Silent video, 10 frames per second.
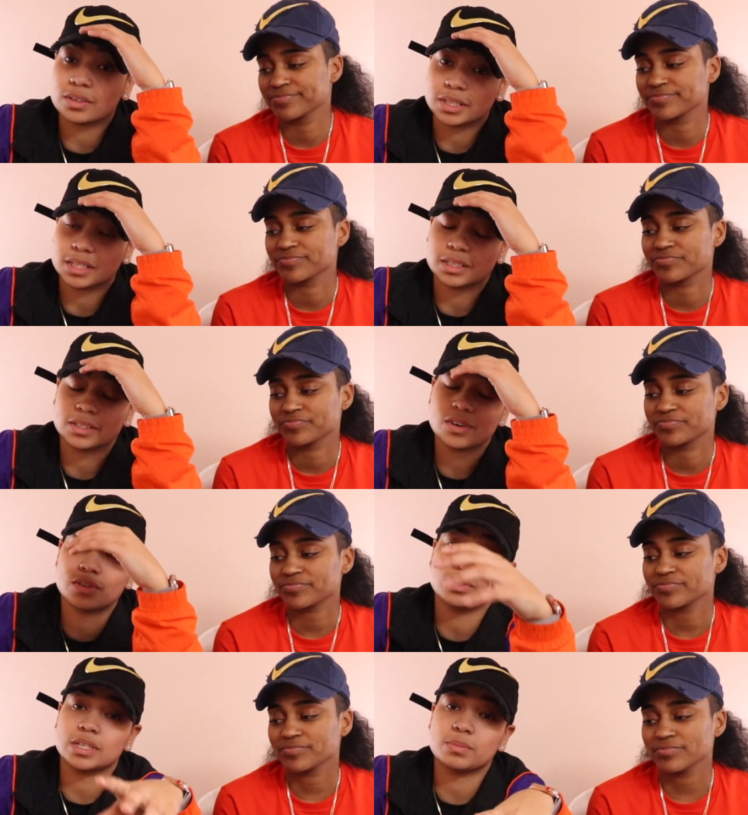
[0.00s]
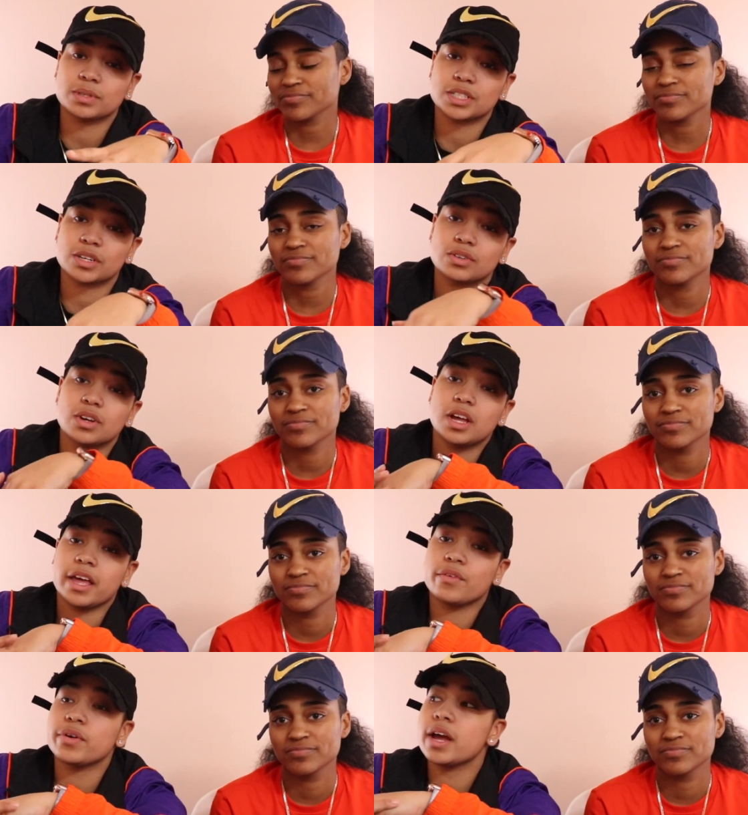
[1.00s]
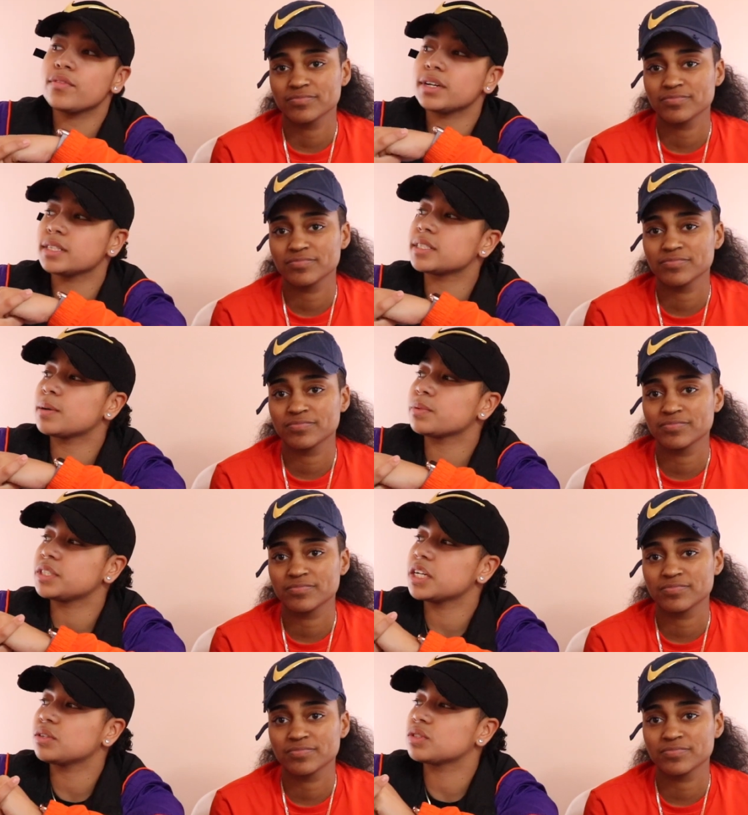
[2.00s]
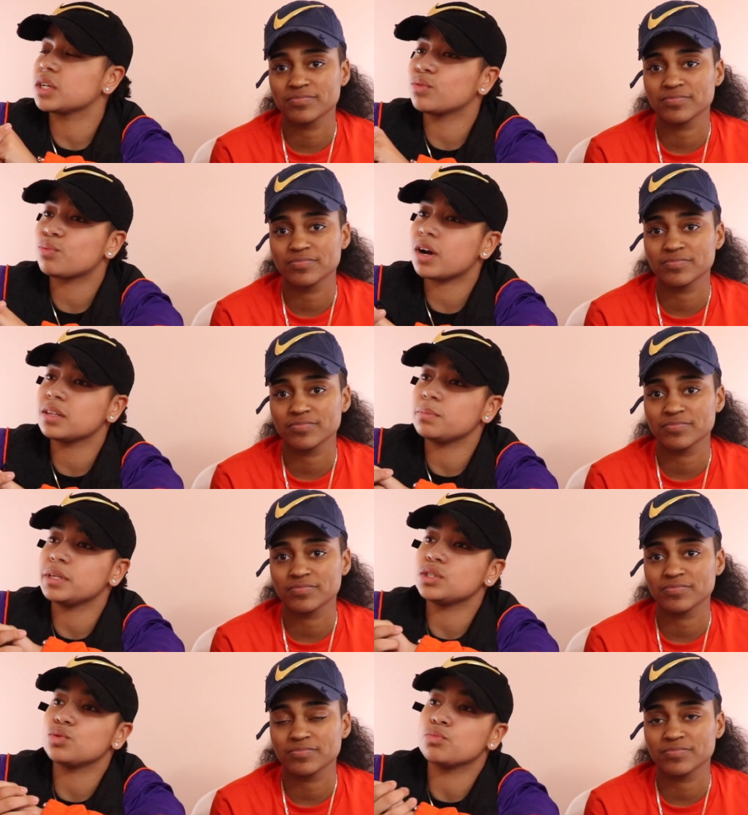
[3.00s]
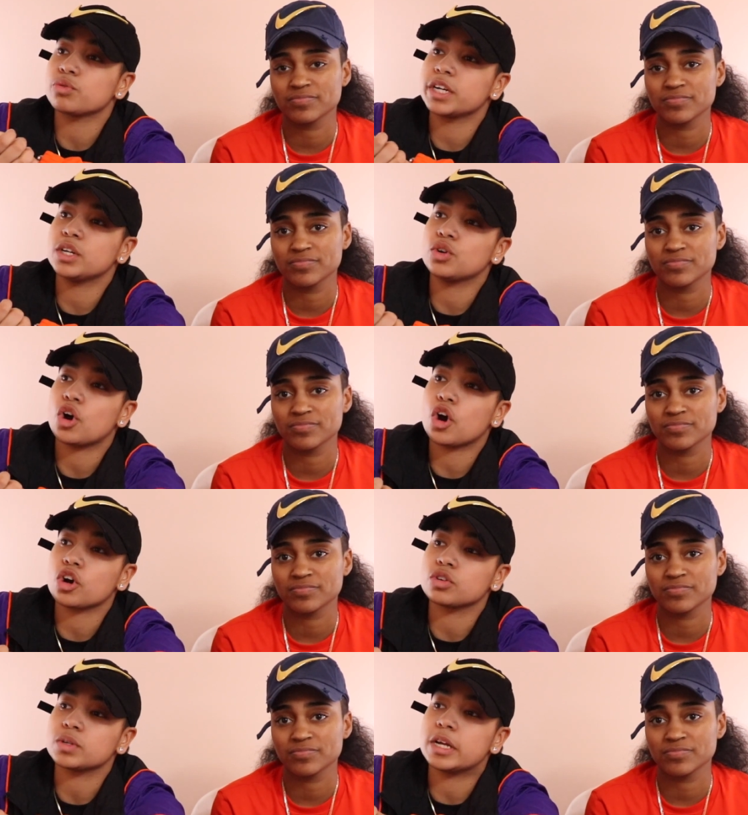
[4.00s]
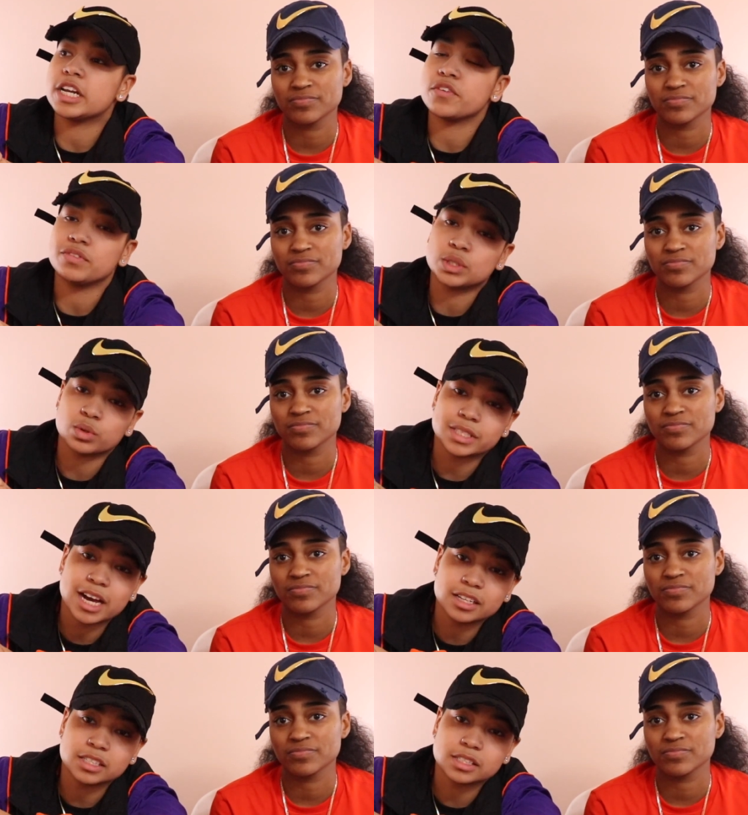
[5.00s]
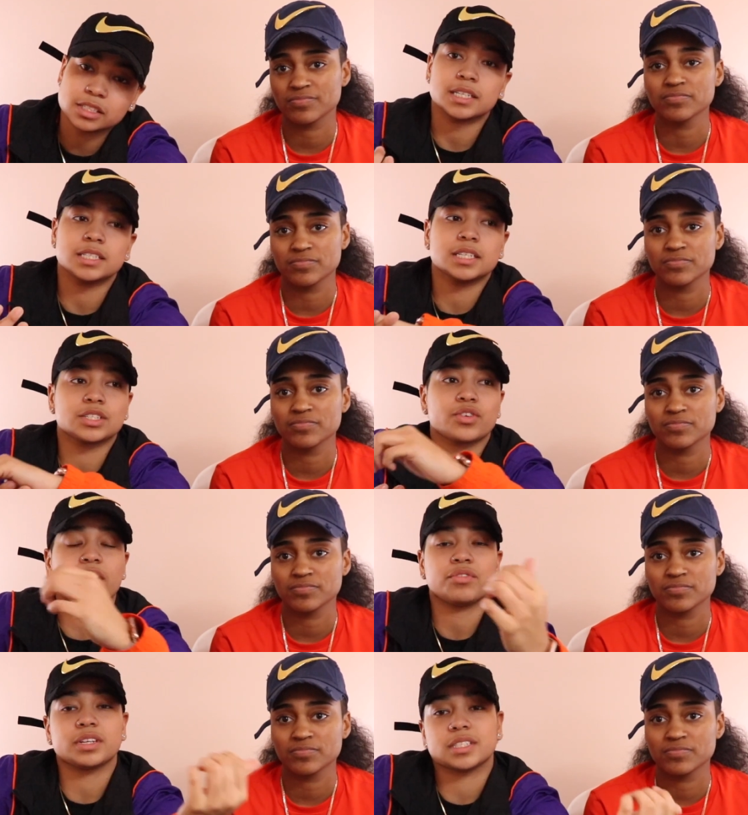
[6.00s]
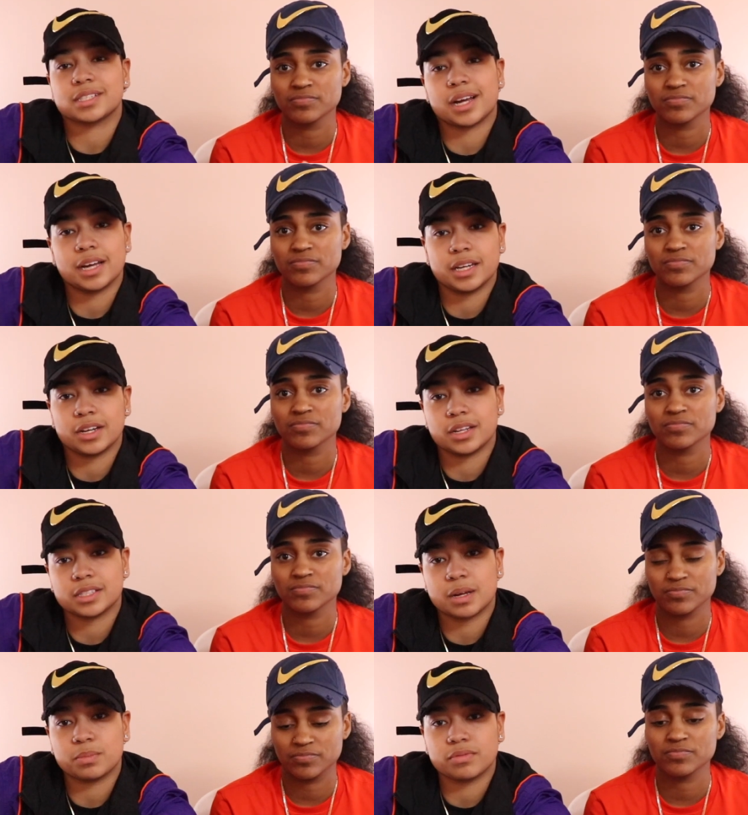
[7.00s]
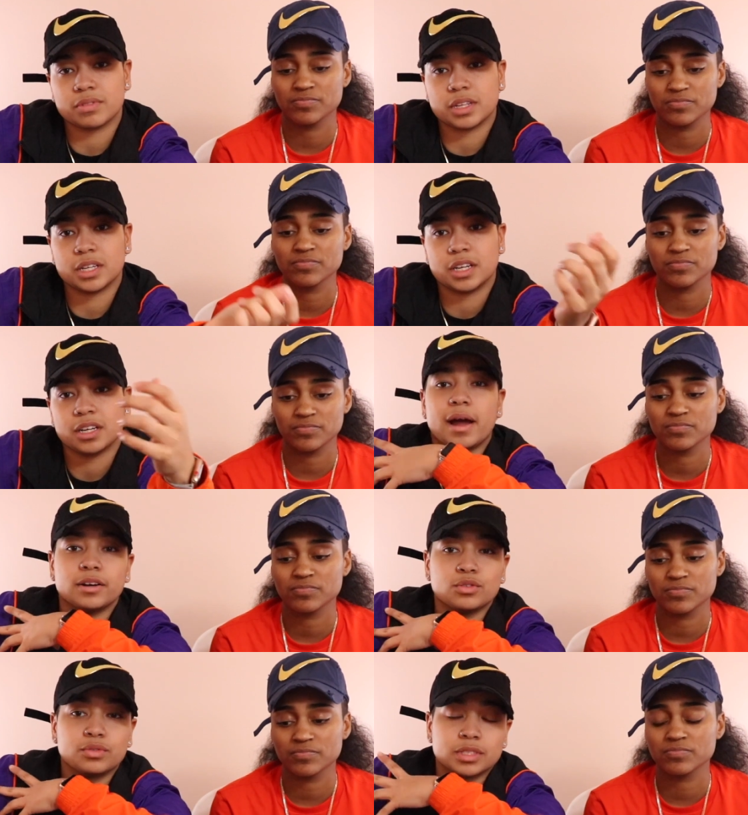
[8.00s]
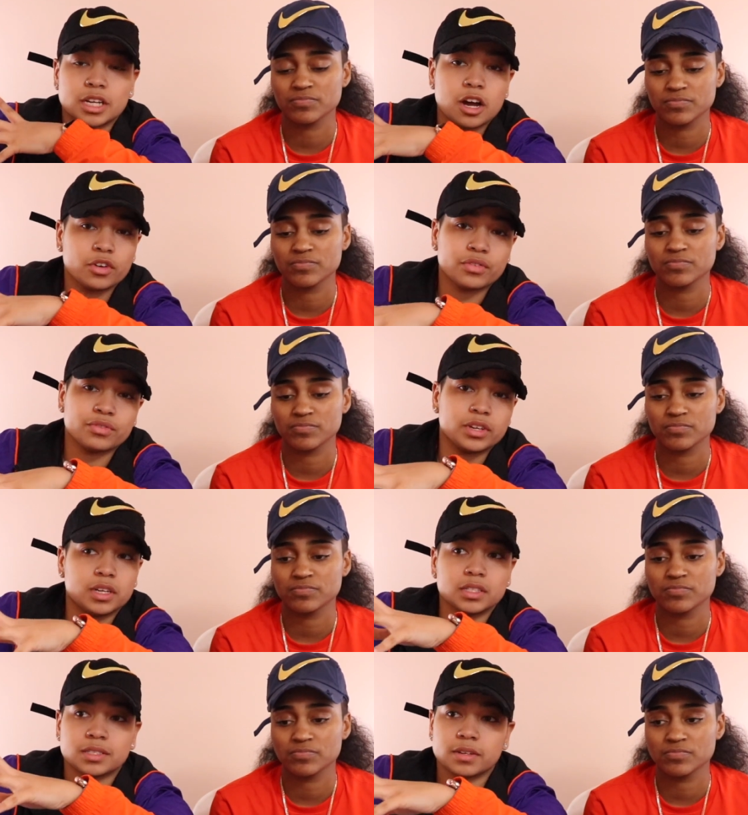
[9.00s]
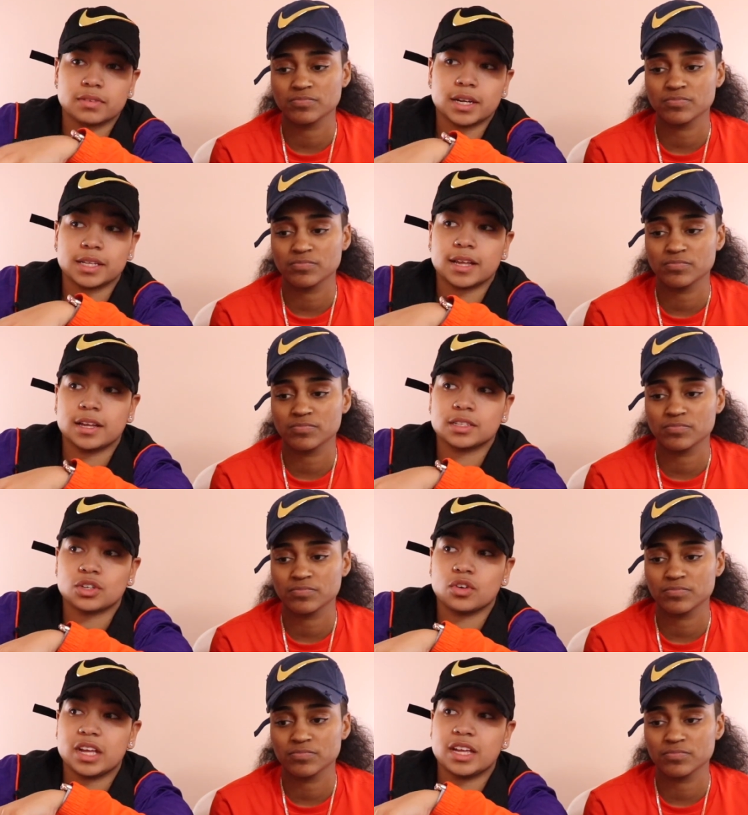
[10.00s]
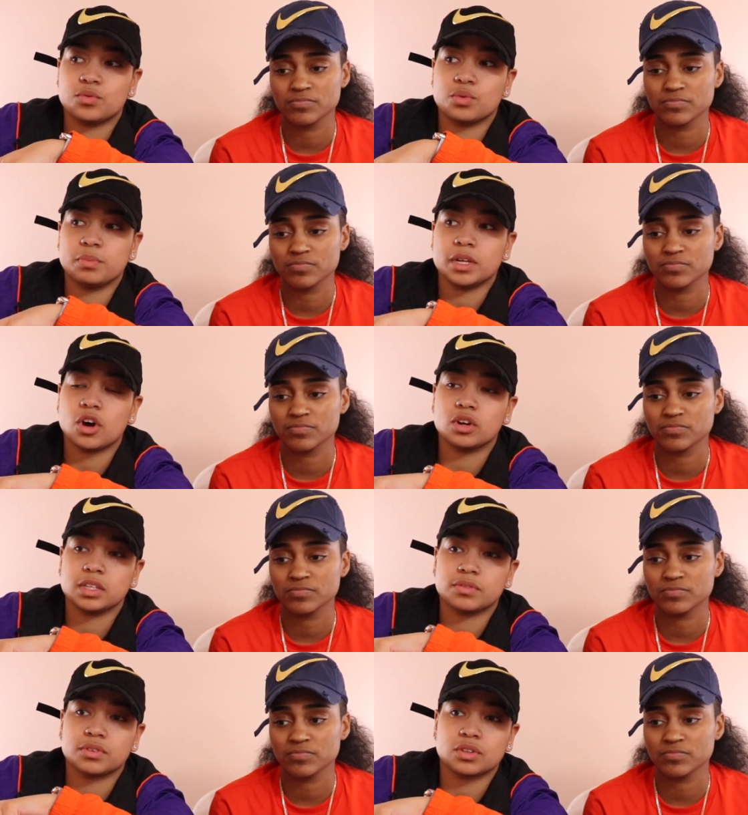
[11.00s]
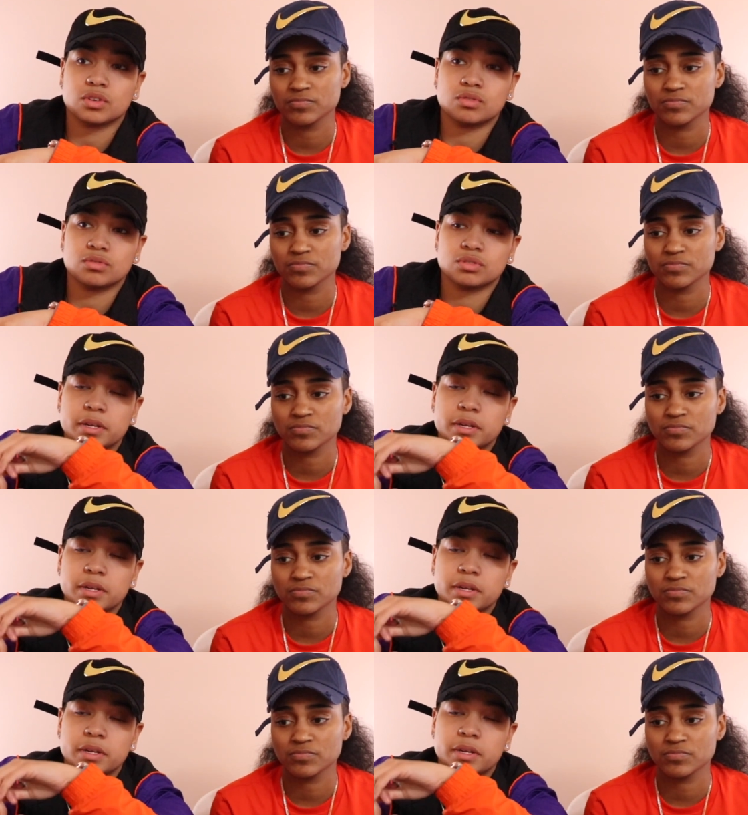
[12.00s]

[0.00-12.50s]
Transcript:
Speaker 1: I don't think the whole separate channel, if we ever did separate channels, it would probably be to brand our individual talents. Like she does graphic design and that type of thing, I do photography and stuff like that, so it will be only for those